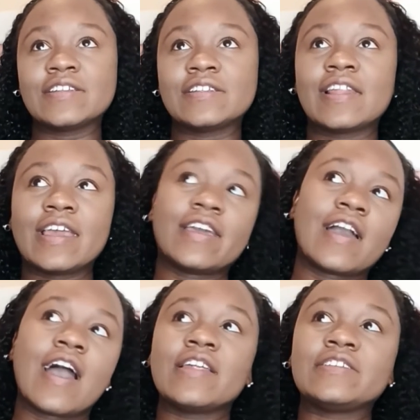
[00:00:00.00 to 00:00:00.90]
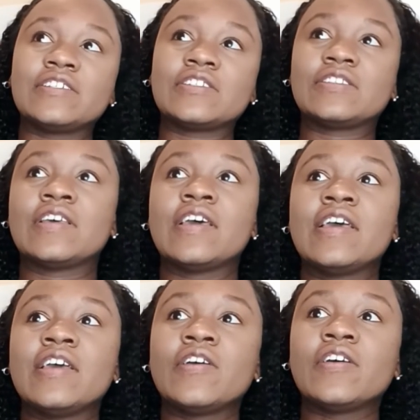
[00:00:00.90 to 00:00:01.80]
like god is just
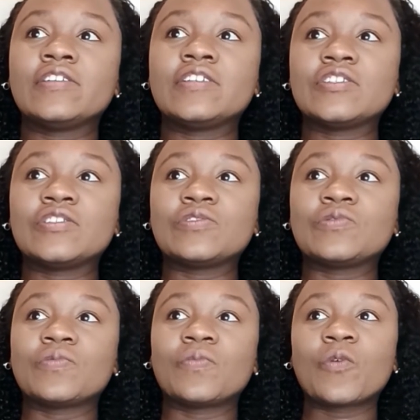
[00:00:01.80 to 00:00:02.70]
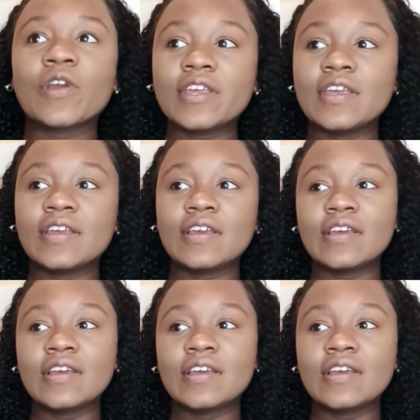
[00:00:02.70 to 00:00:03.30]
just working